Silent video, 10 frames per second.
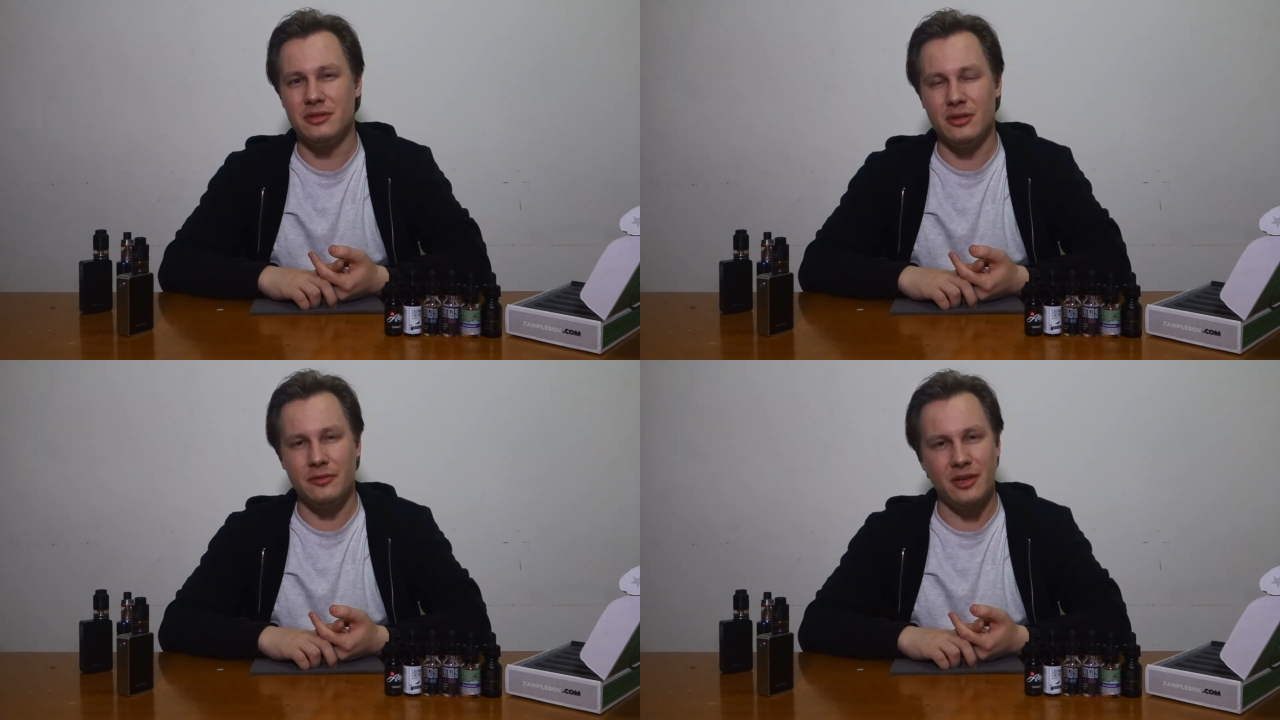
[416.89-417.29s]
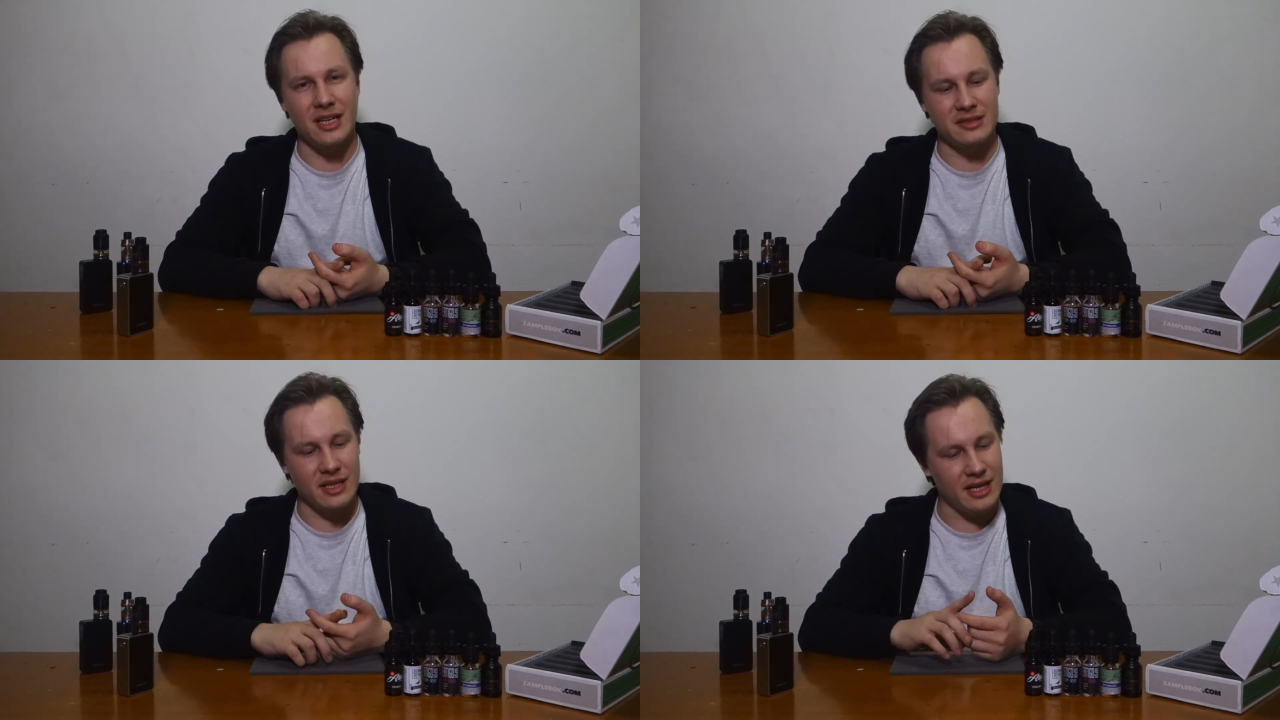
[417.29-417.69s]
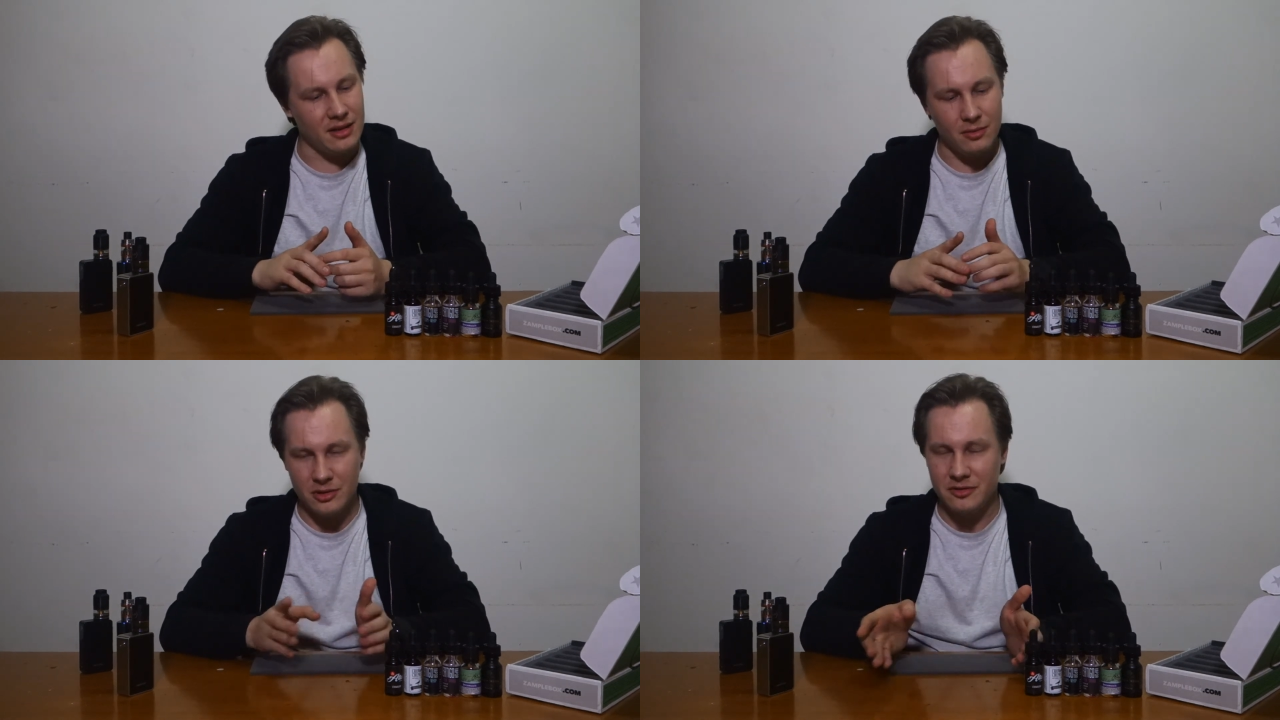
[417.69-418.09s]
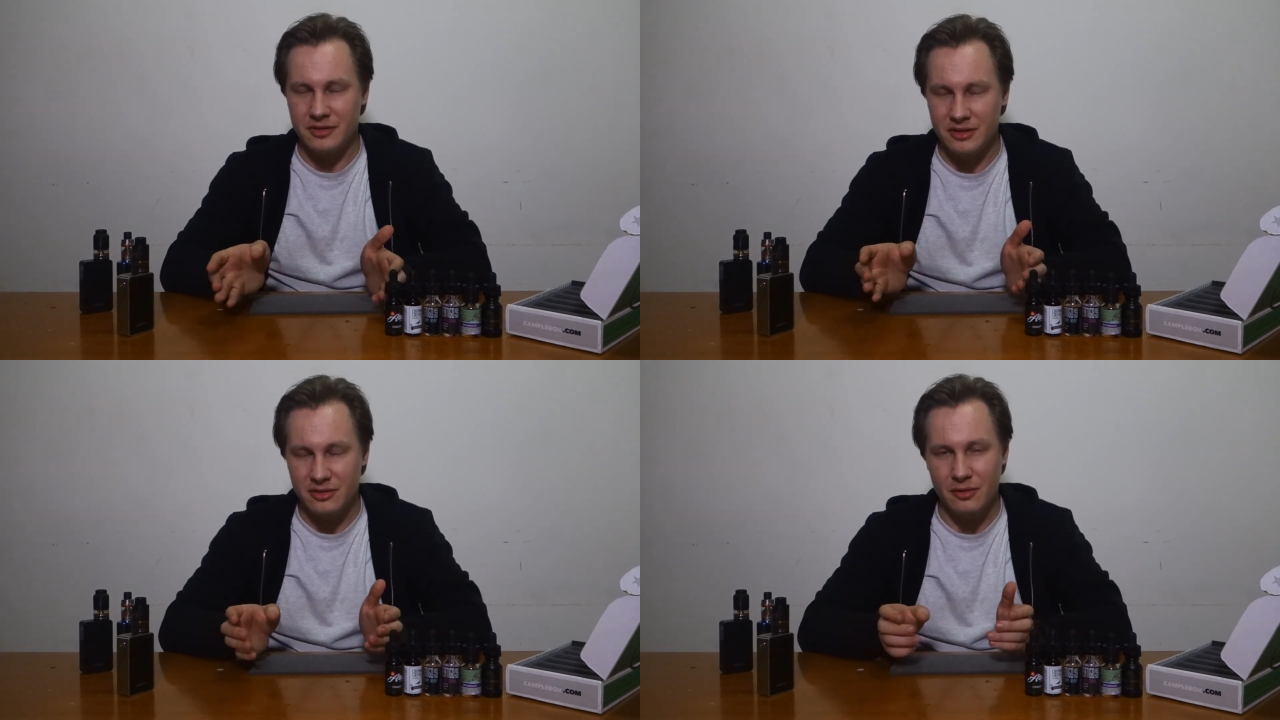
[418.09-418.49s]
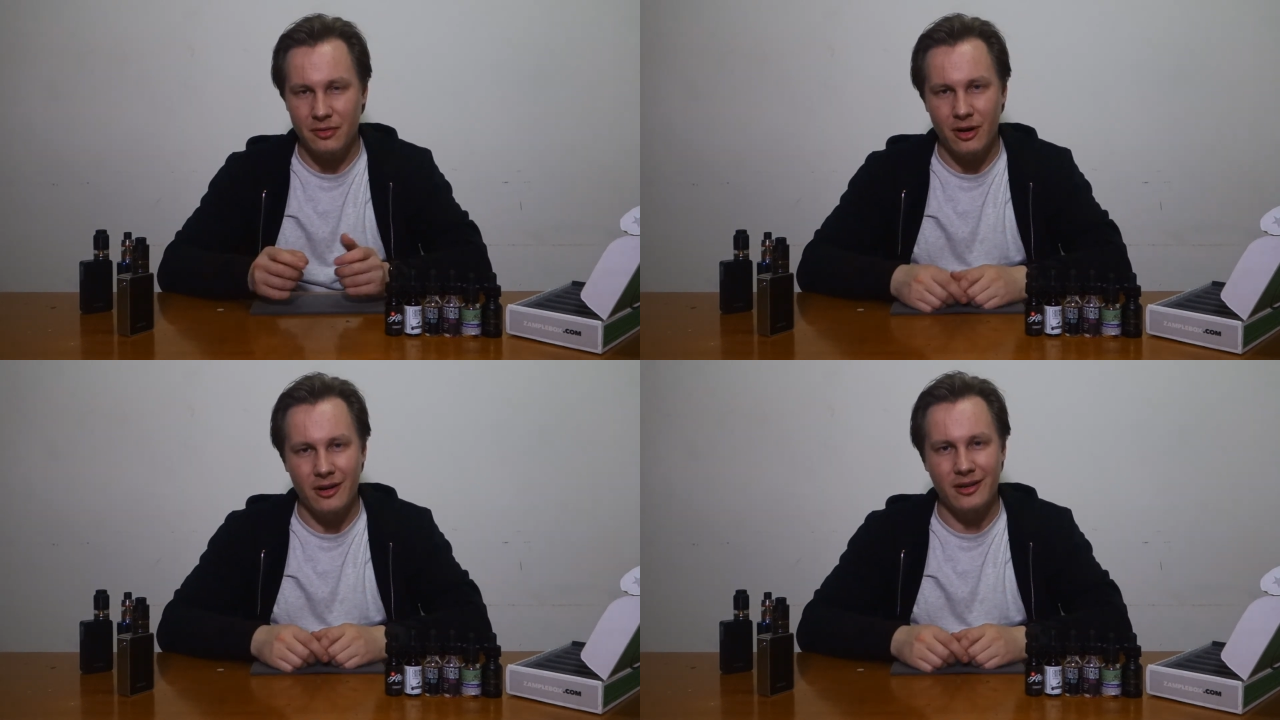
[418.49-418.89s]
So if you guys like what you've seen so far,